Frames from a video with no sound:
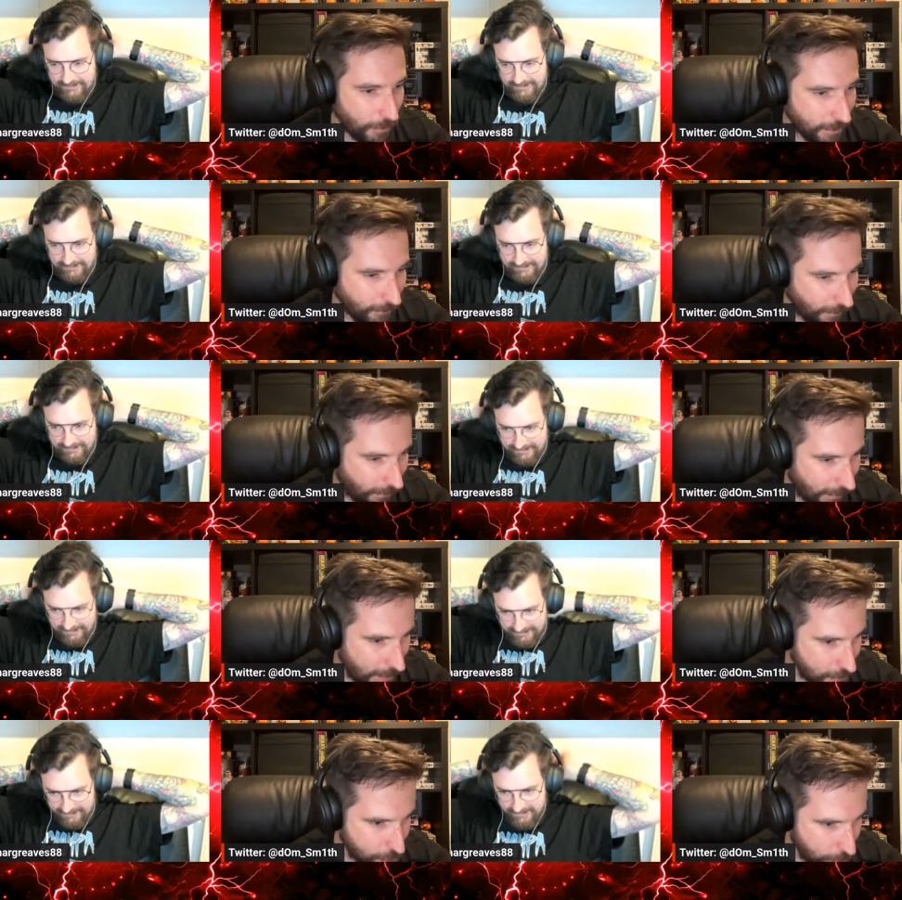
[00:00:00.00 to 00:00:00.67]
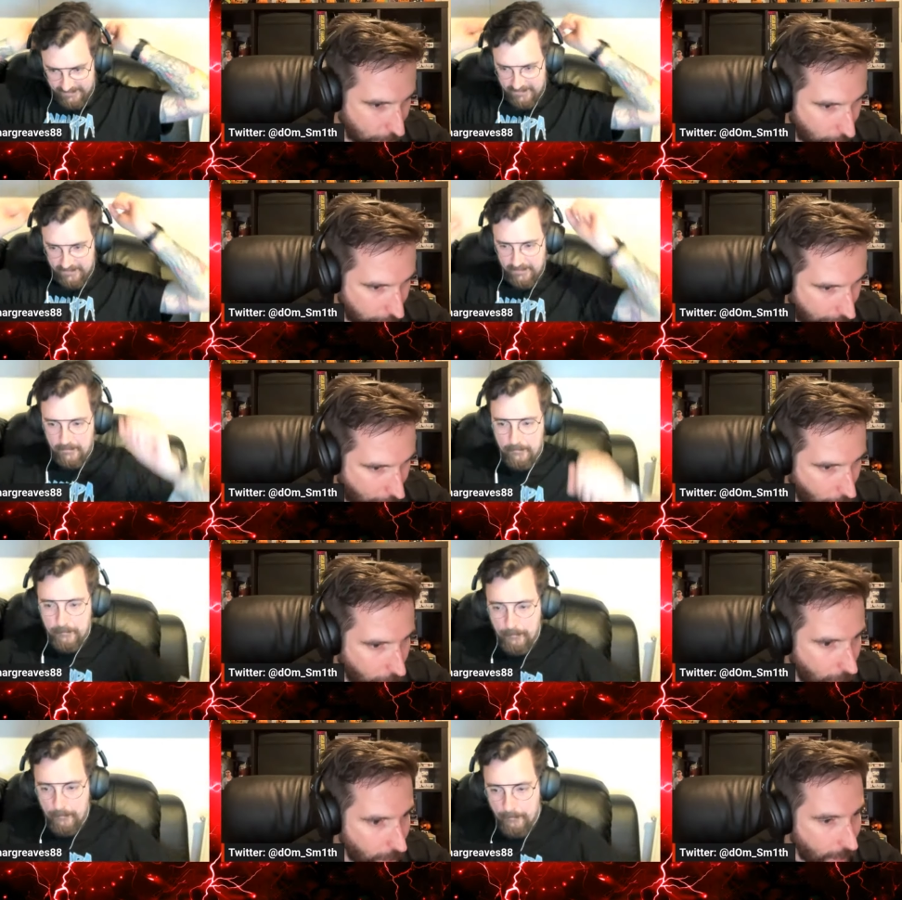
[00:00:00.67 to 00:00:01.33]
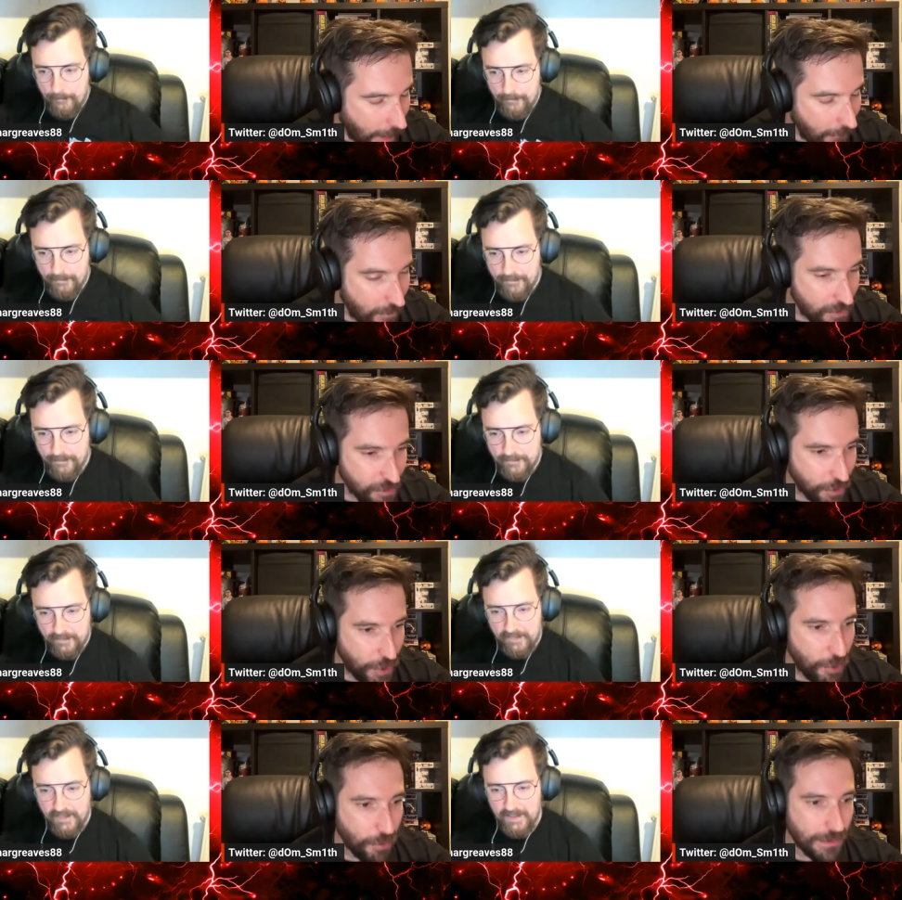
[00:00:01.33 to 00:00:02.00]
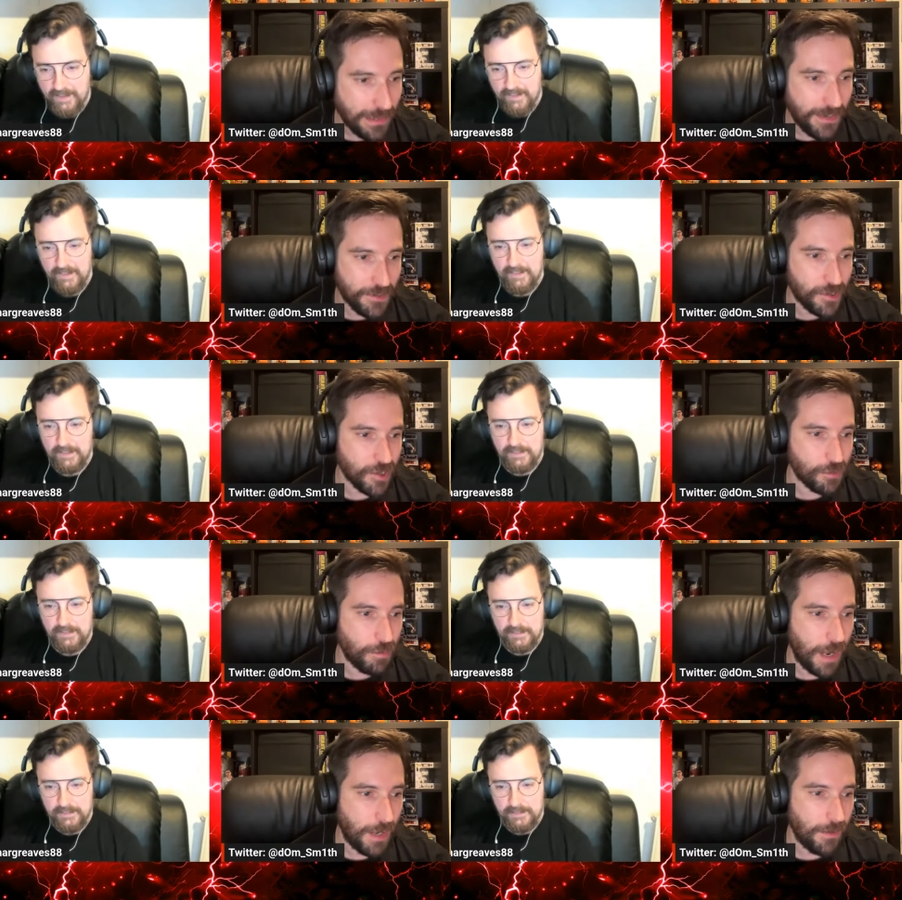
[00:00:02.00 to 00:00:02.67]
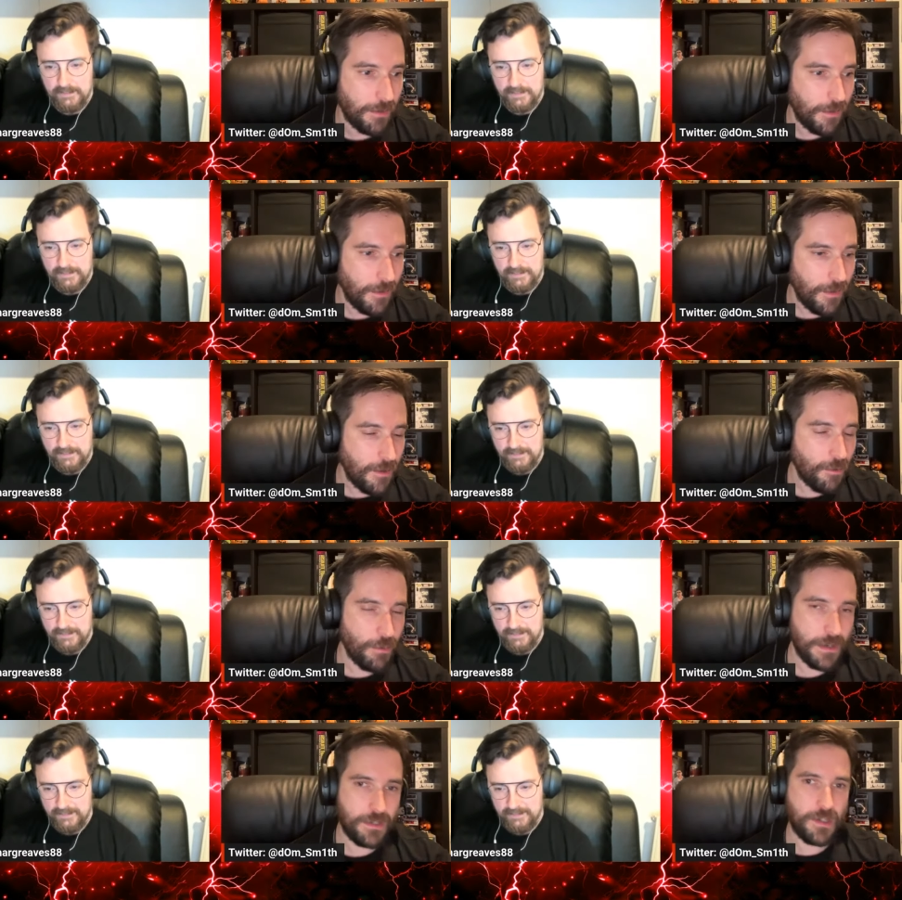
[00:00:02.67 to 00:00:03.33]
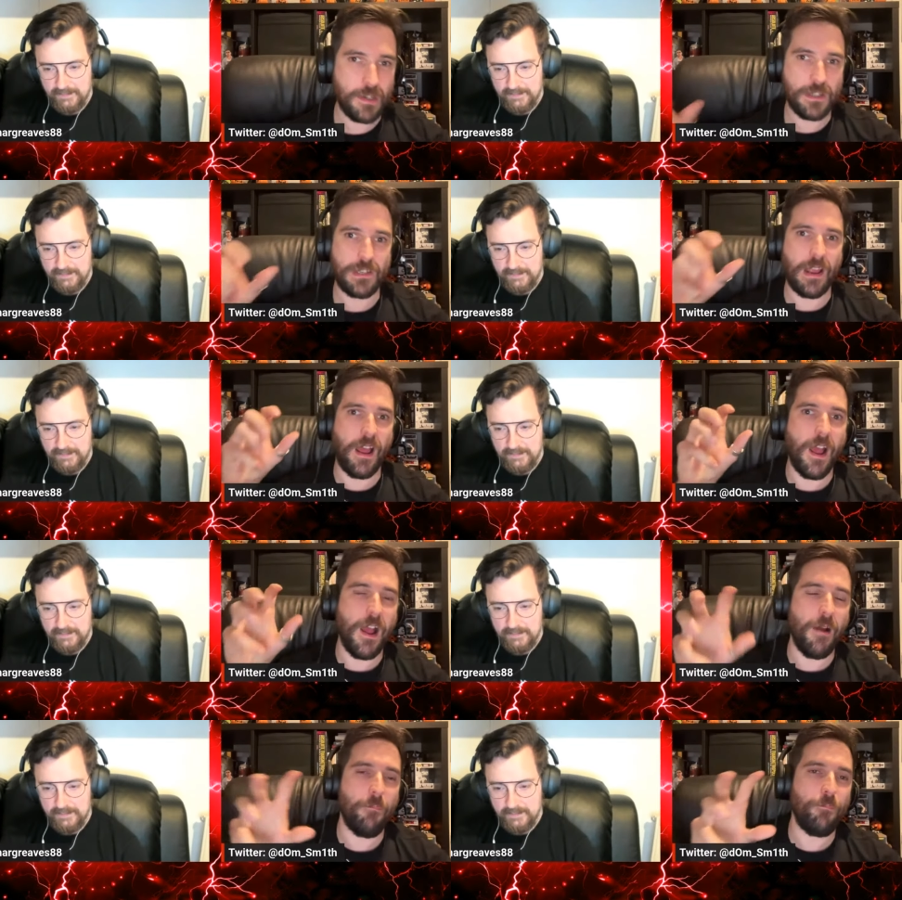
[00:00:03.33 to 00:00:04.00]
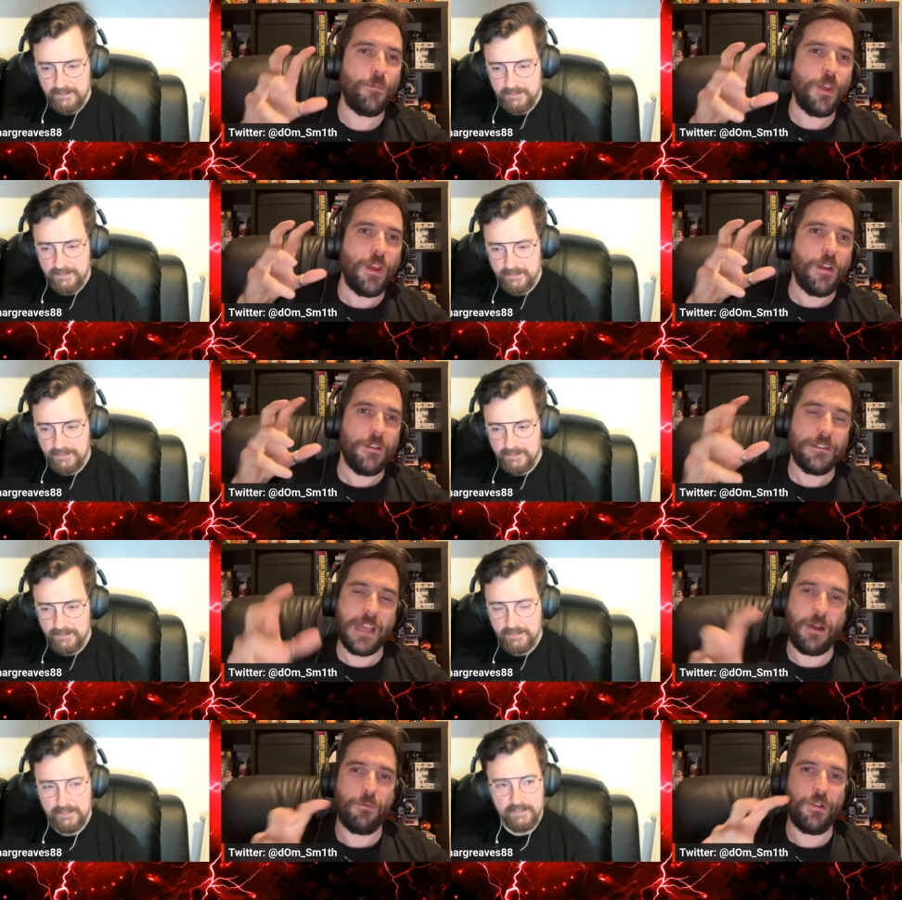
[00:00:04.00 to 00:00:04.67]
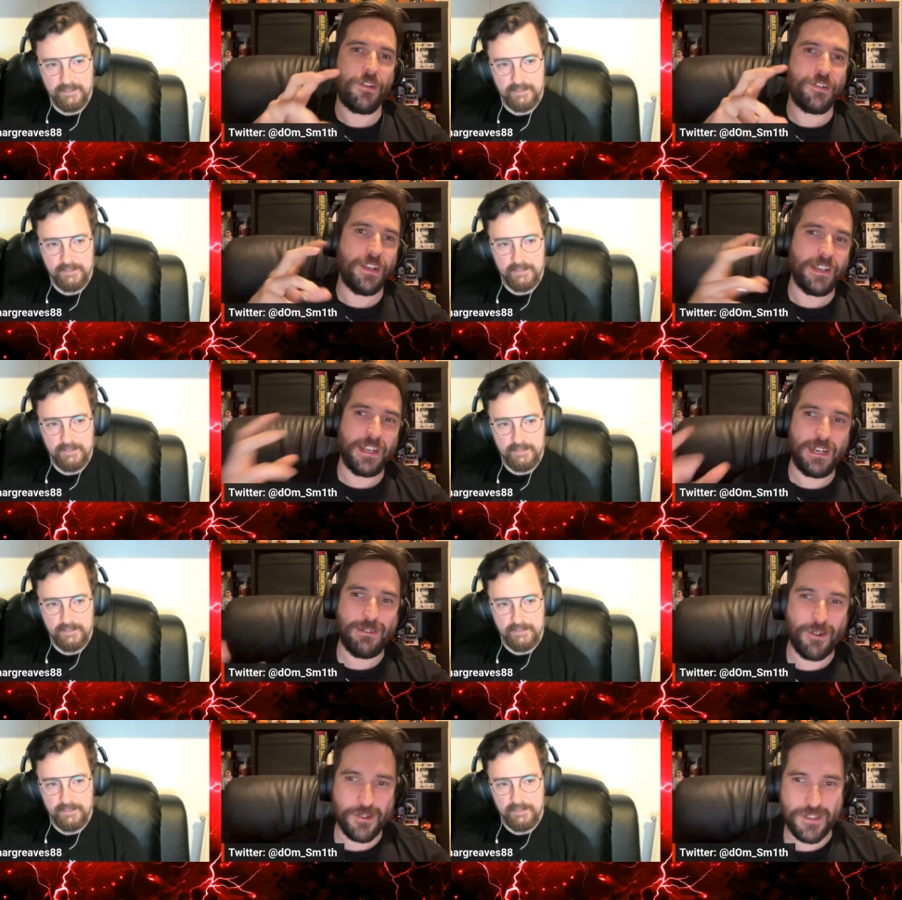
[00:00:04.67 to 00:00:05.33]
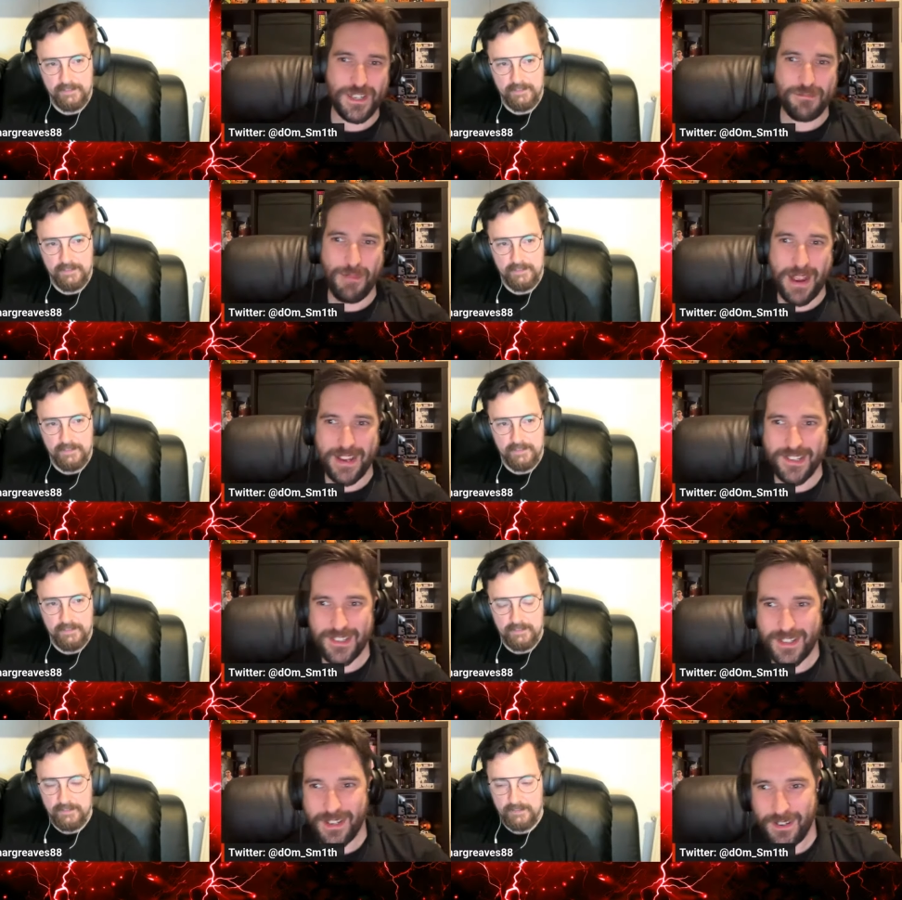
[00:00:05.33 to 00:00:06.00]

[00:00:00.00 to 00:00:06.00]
Speaker 1: the lights blown out, and there's a new glitch as well which is um, that was Nikki Cross's mask.